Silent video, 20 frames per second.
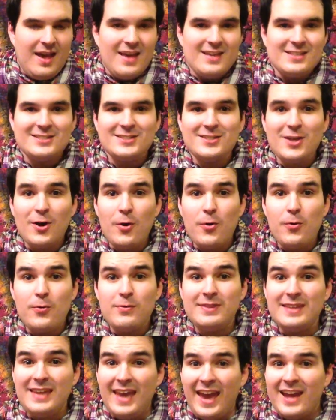So
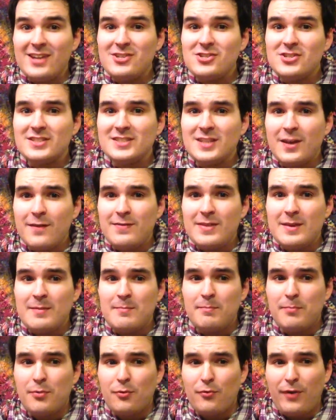the edges of
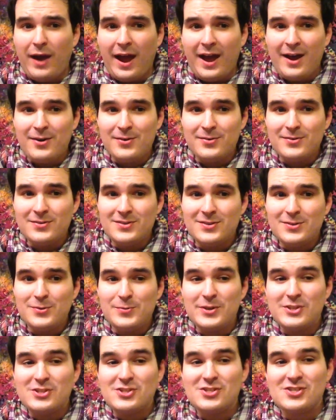them browned,
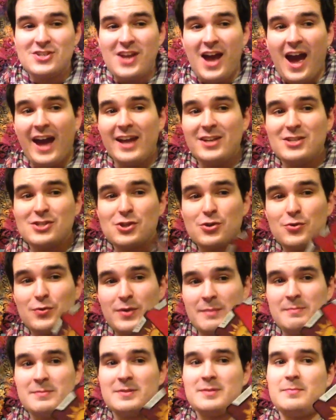which I
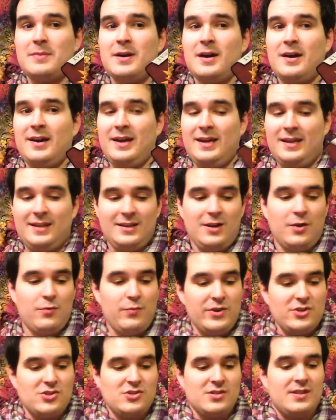trimmed mine.
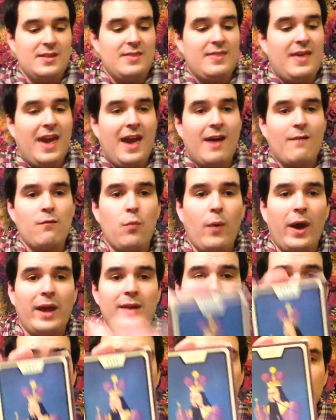Originally they have
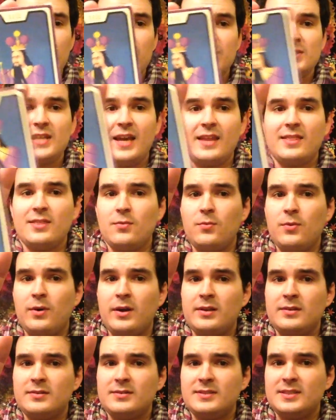white borders like the
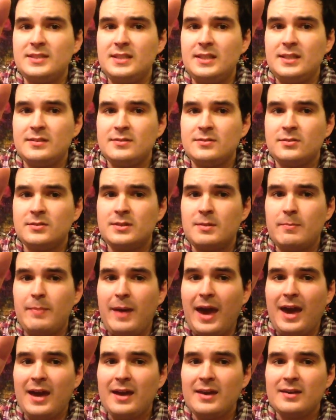one seen on the
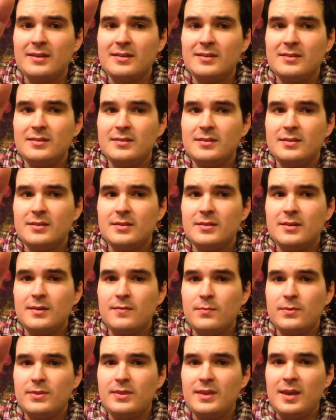back
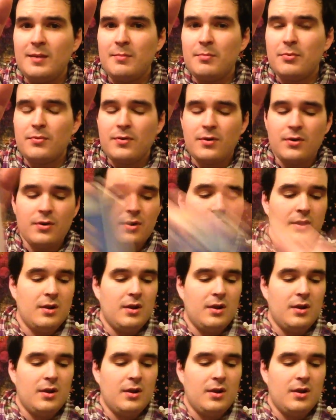with the Emperor.